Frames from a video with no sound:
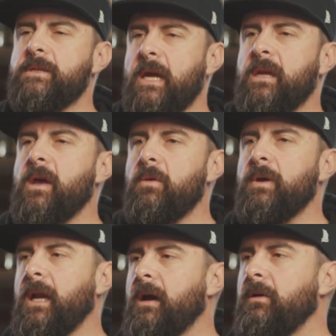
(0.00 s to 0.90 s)
as like
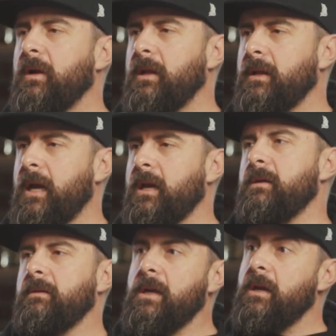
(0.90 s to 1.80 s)
going out and
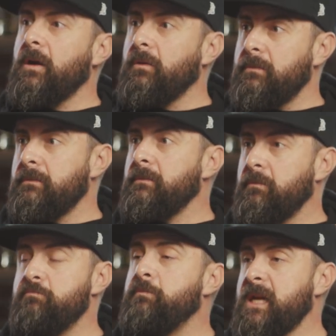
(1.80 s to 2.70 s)
like, you know,
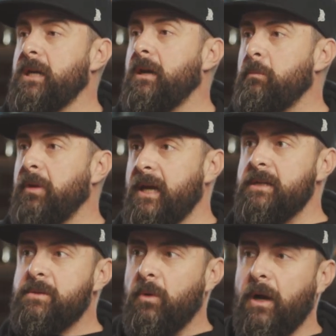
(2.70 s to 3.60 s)
being in a
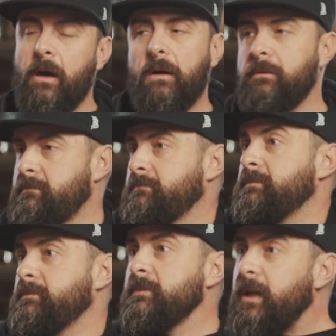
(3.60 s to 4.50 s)
place where
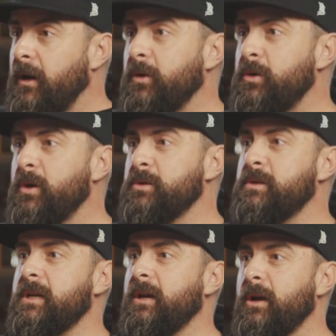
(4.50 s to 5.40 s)
you know, who knows
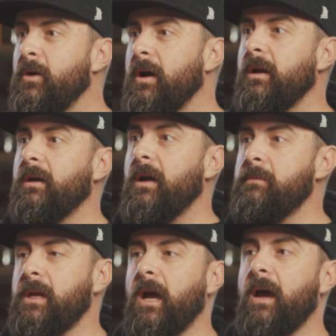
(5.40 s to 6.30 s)
what's going to go yeah. on. I
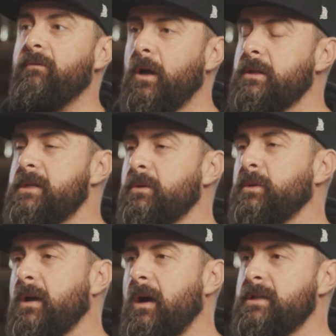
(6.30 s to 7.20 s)
mean, I volunteer
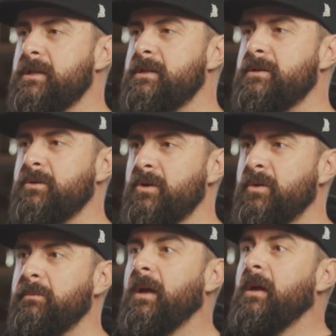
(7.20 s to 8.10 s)
with the Consciousness
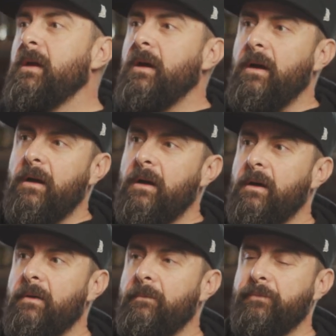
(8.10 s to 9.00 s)
Group,
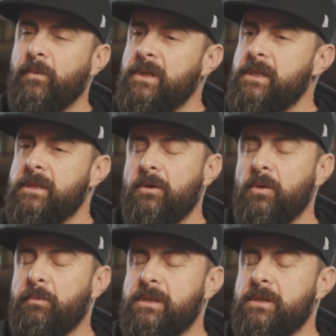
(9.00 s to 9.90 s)
um, which is a
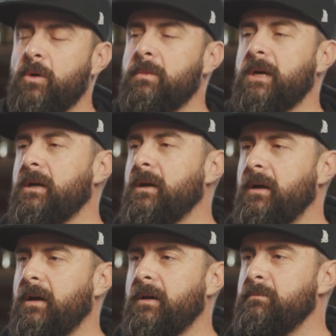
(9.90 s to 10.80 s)
group of sober
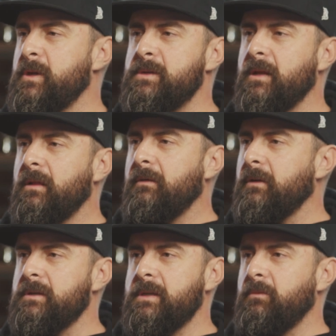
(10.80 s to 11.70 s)
uh, music
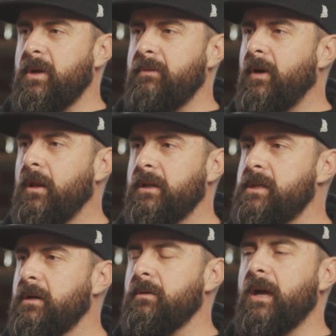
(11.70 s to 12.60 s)
lovers, and we
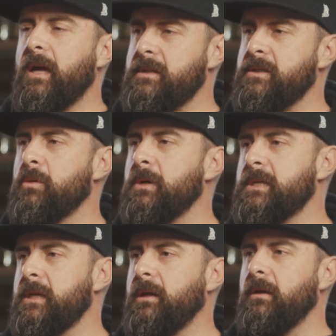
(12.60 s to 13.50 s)
volunteer okay. at a sober
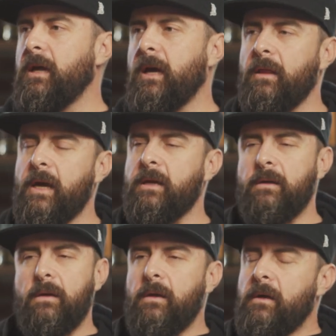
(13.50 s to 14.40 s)
tent at like